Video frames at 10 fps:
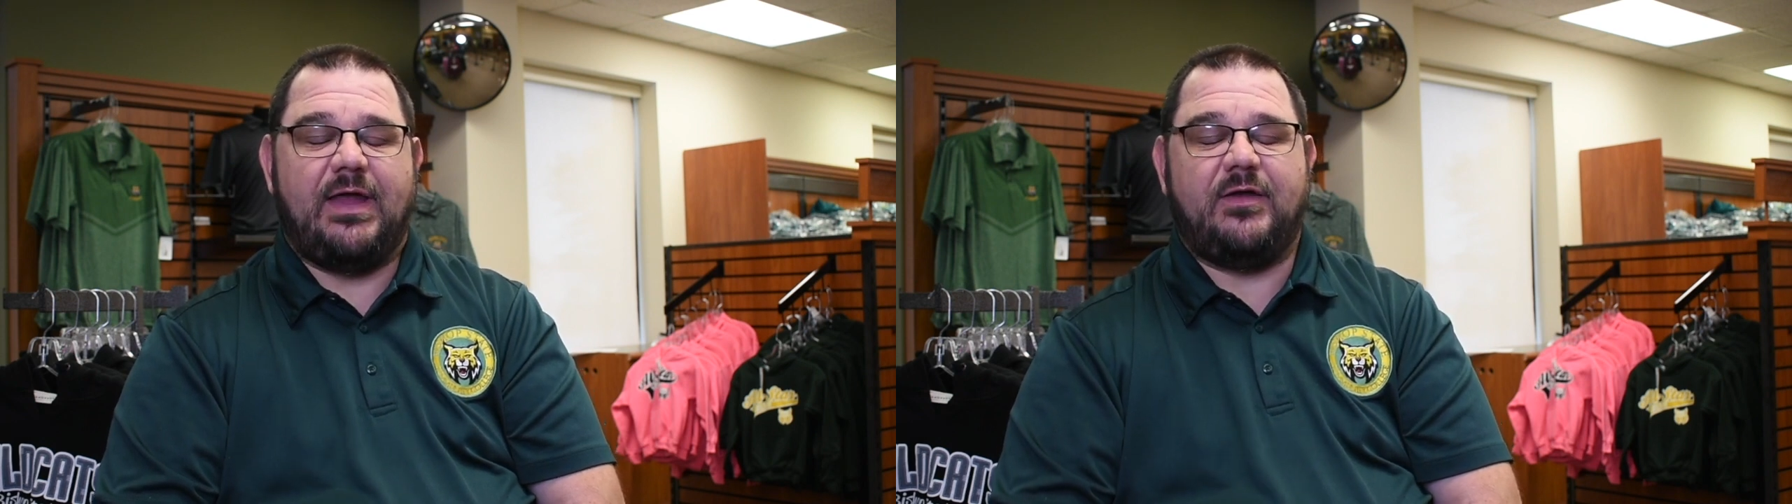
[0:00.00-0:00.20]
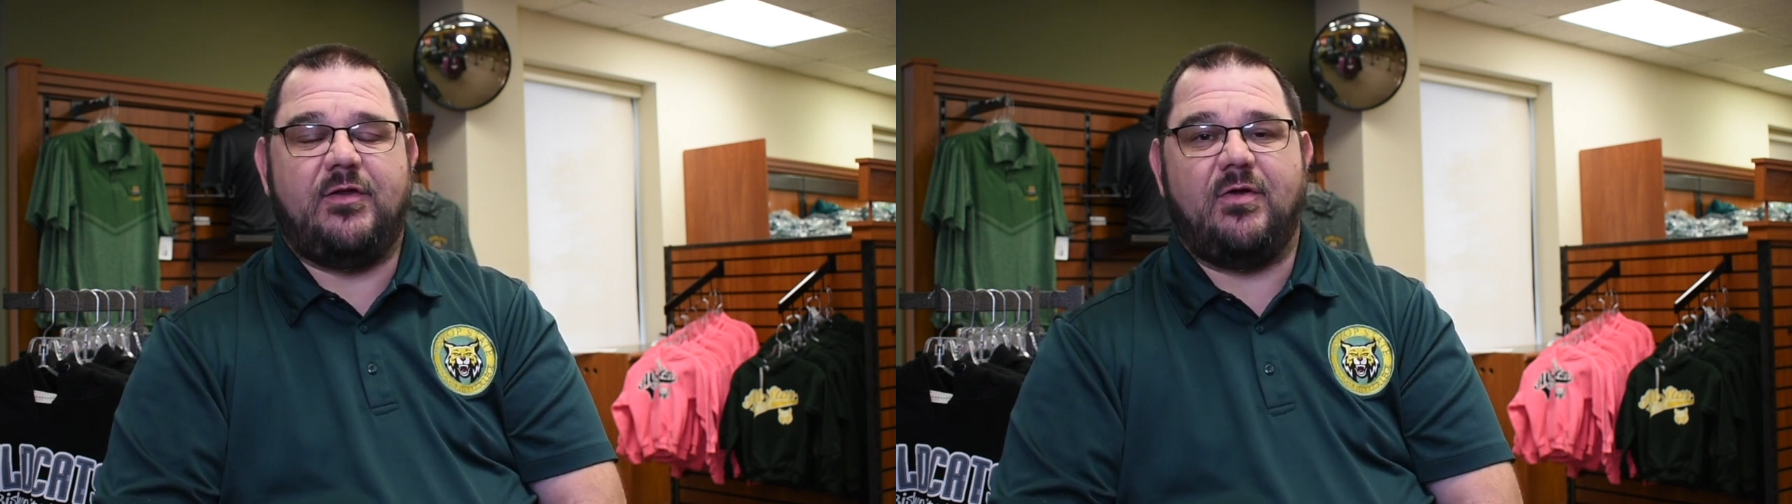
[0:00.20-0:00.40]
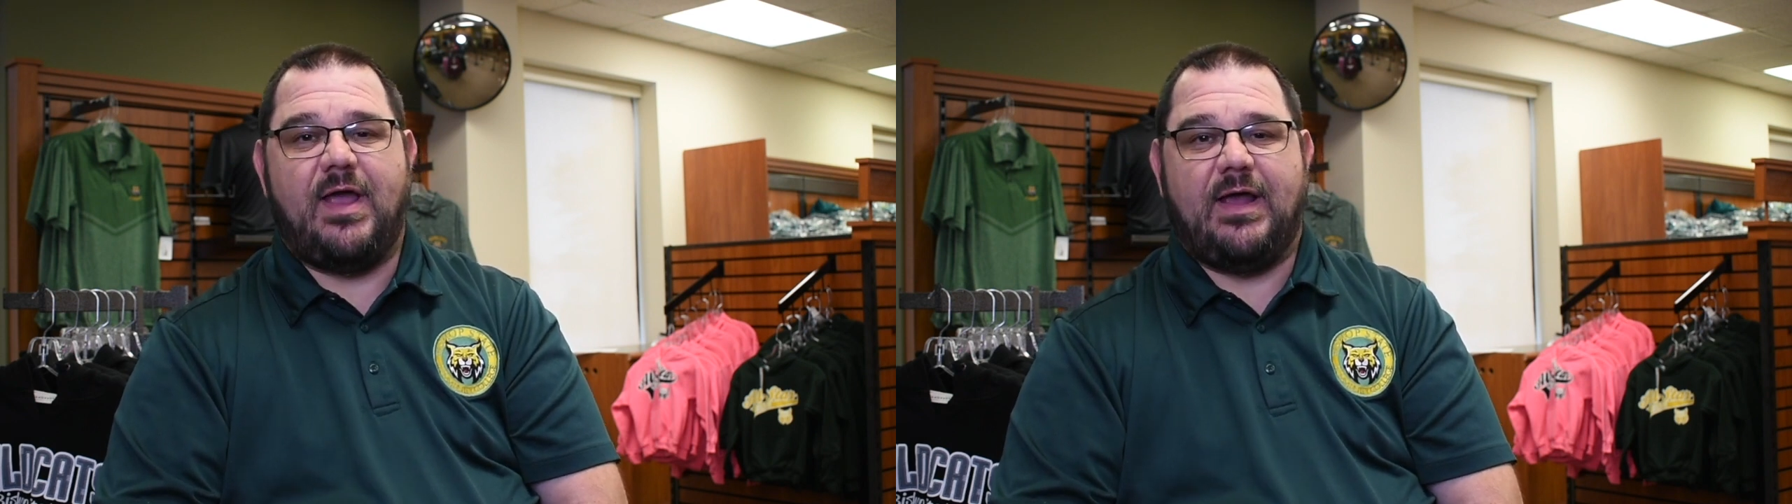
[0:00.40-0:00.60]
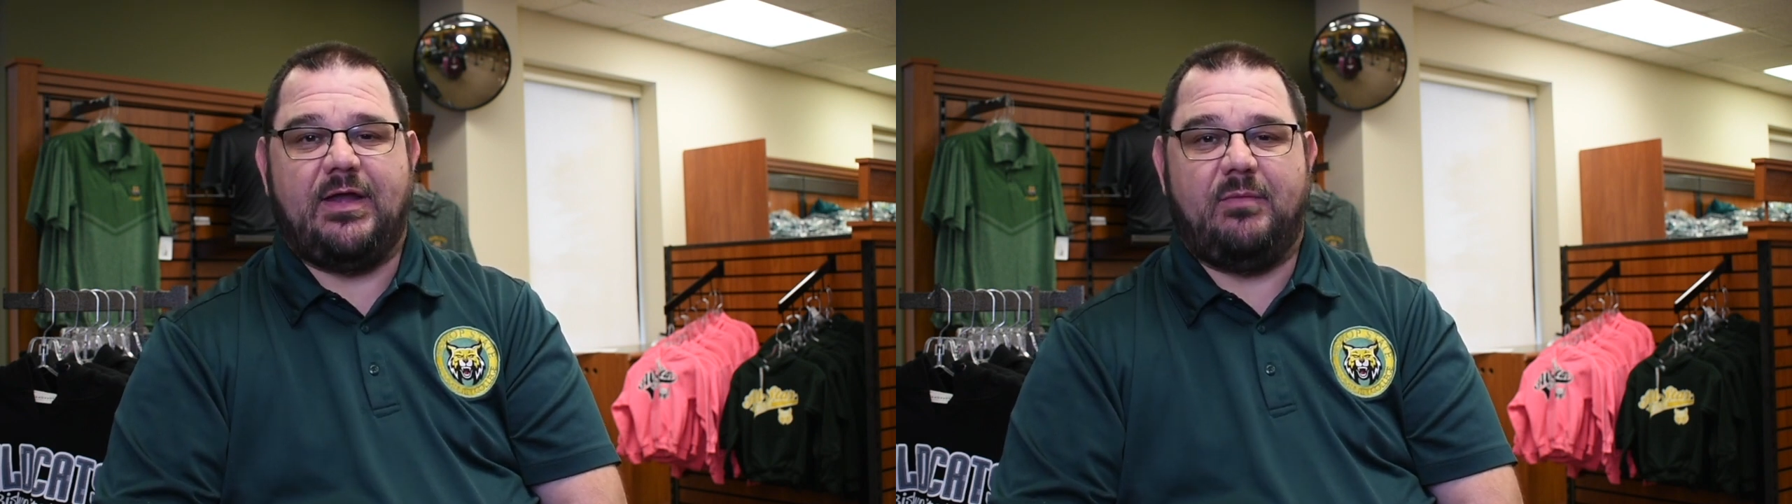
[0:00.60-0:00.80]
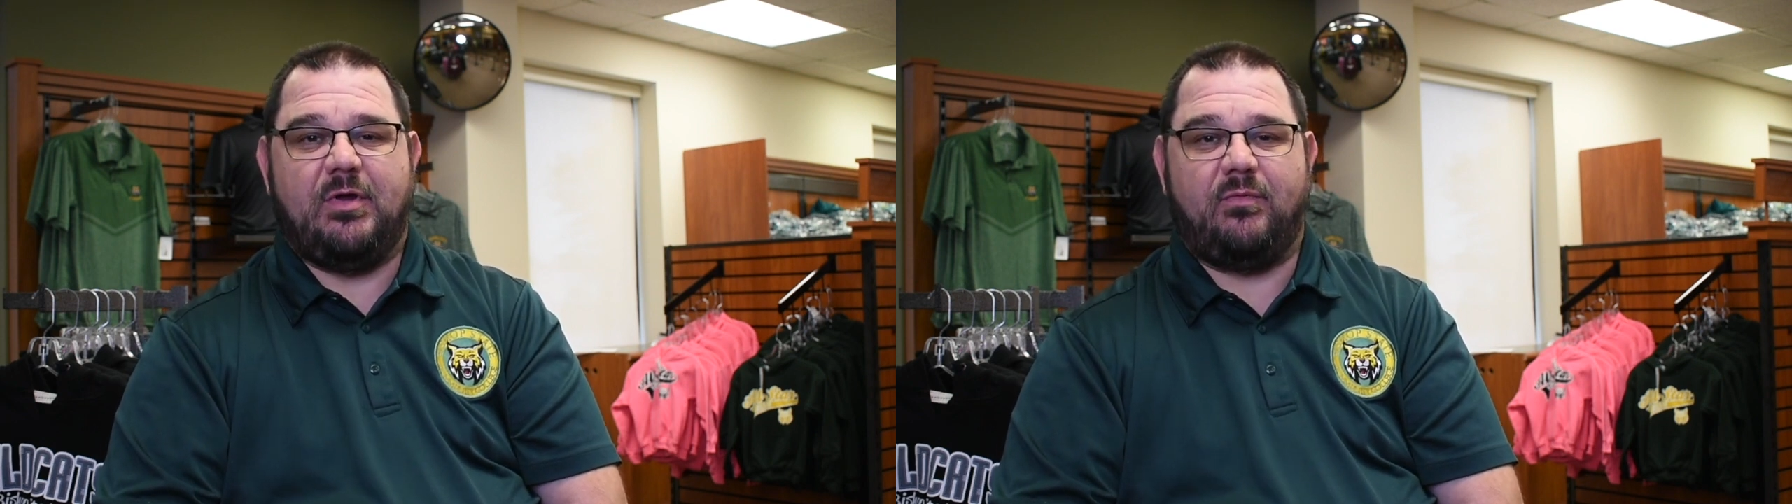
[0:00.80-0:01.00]
and to your
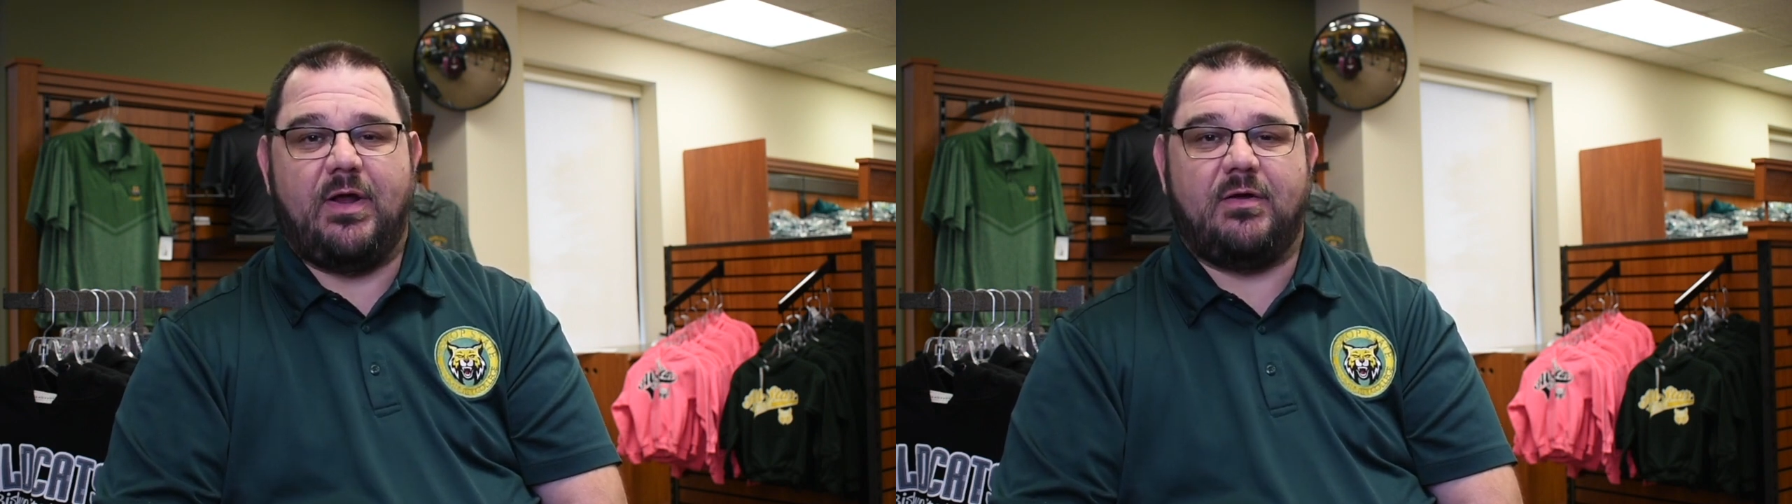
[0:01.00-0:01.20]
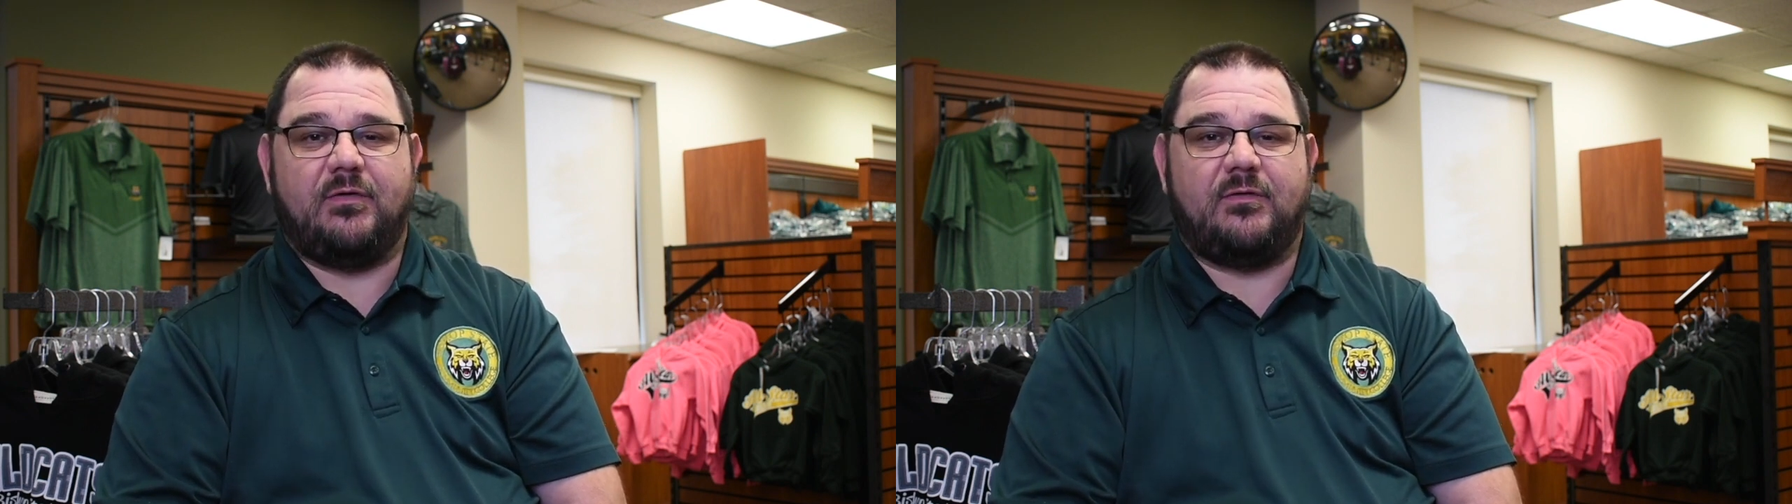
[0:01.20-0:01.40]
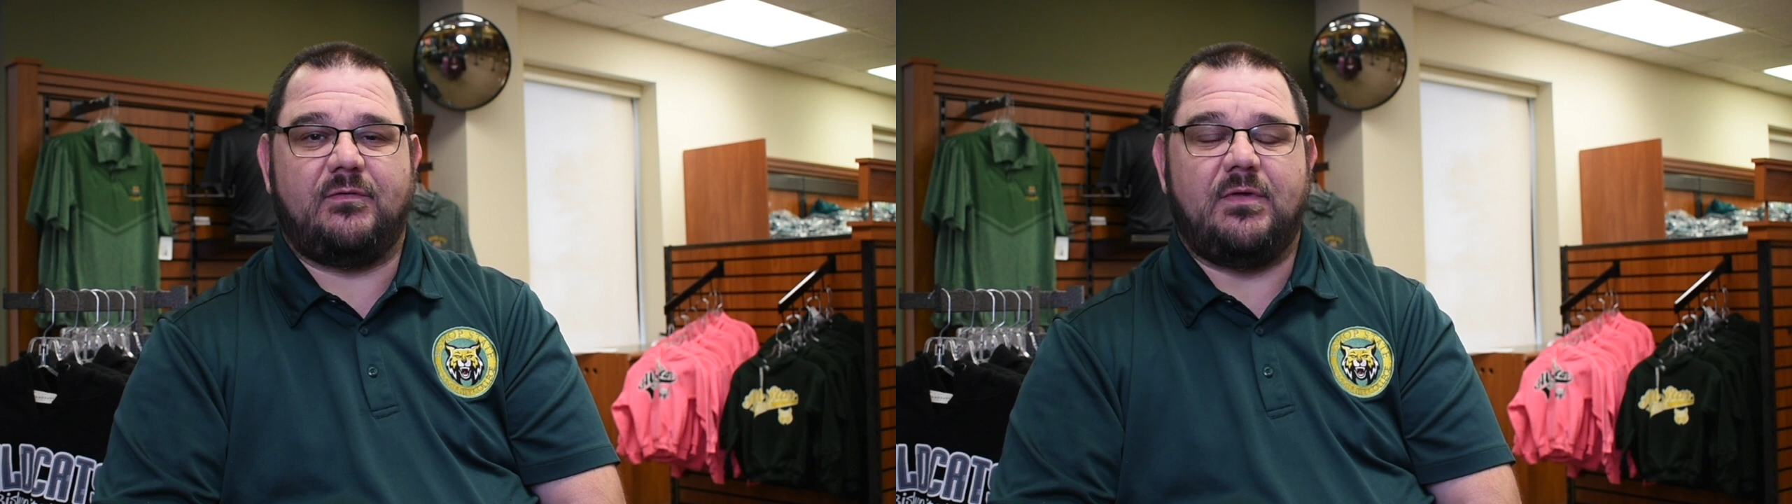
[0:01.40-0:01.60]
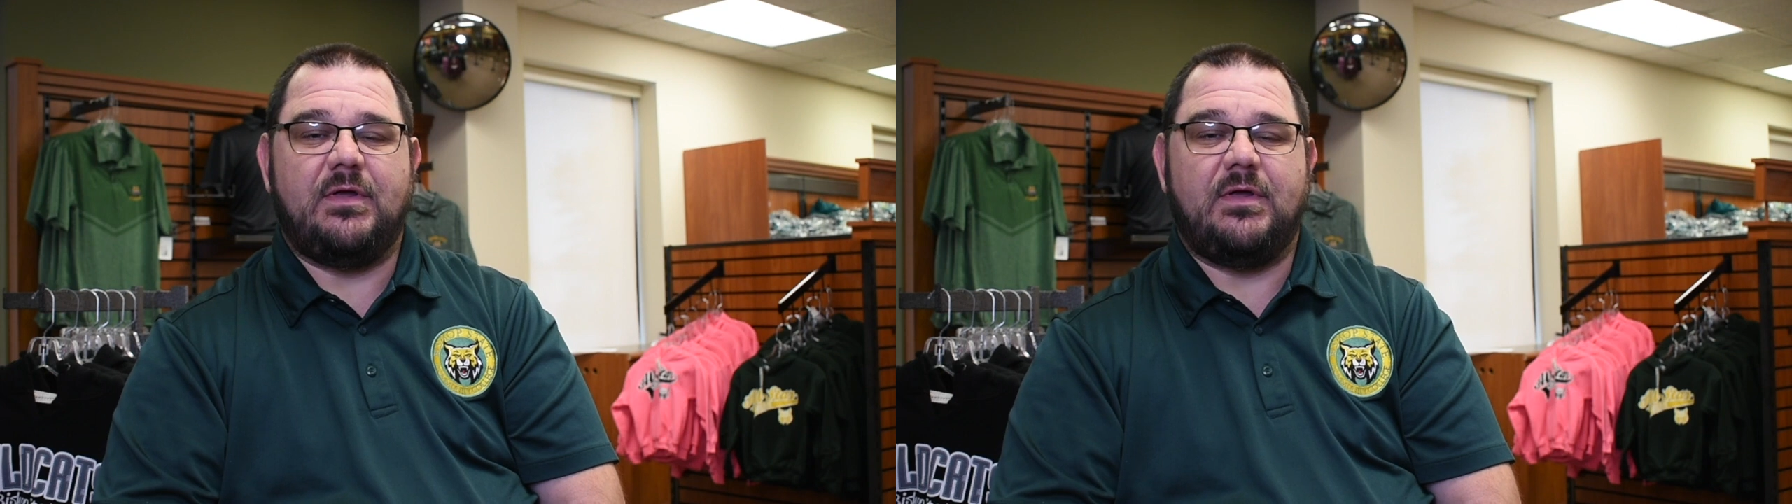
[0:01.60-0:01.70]
academic records.